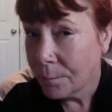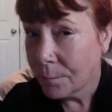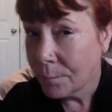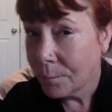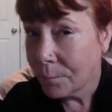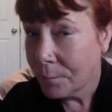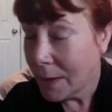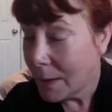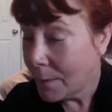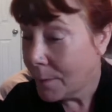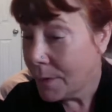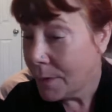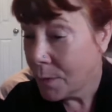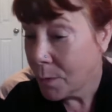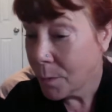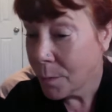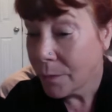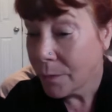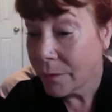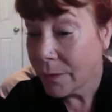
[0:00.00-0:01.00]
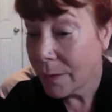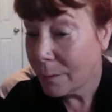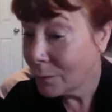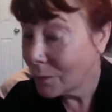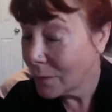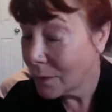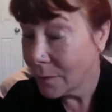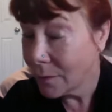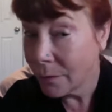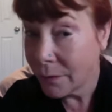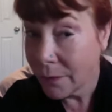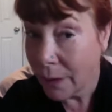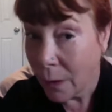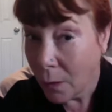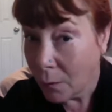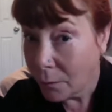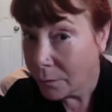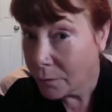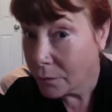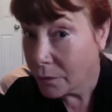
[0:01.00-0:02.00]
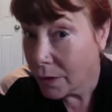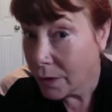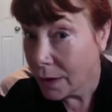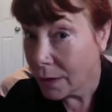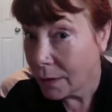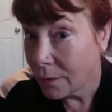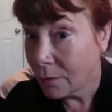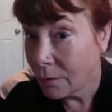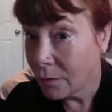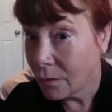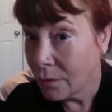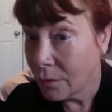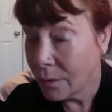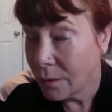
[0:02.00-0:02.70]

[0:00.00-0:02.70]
Maybe your perception of self changed.